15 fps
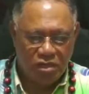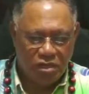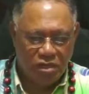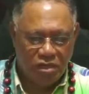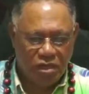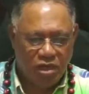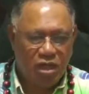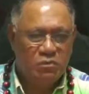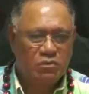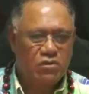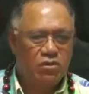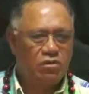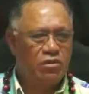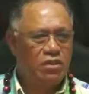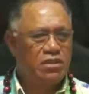I'm
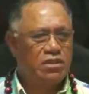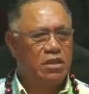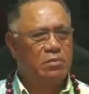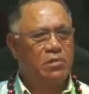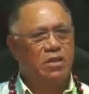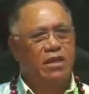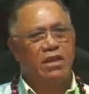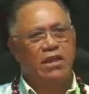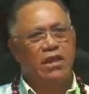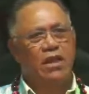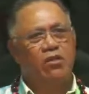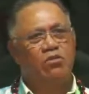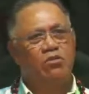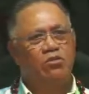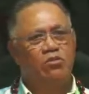sorry, Sepi, I
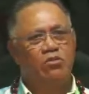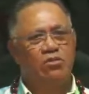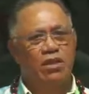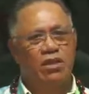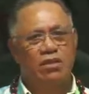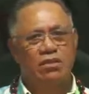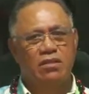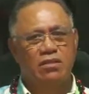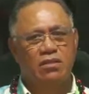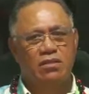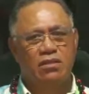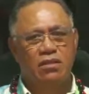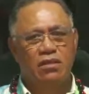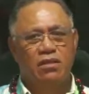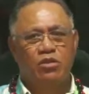cannot do this.
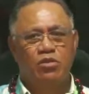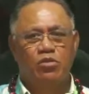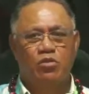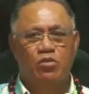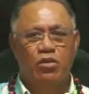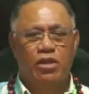So, then